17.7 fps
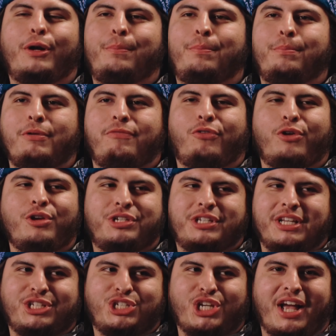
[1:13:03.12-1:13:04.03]
burp before you
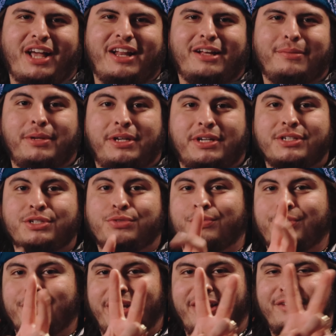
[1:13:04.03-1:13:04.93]
say China, because
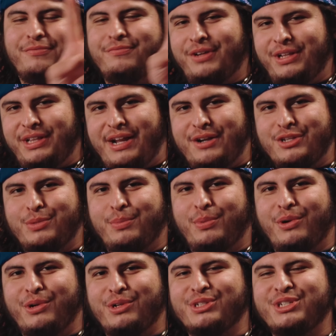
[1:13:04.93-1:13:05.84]
we have a lot of
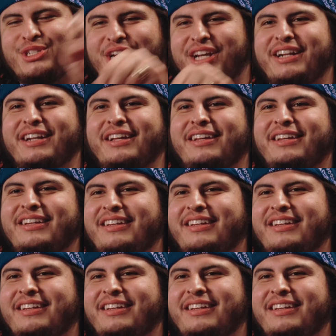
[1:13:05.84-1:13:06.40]
supporters in China.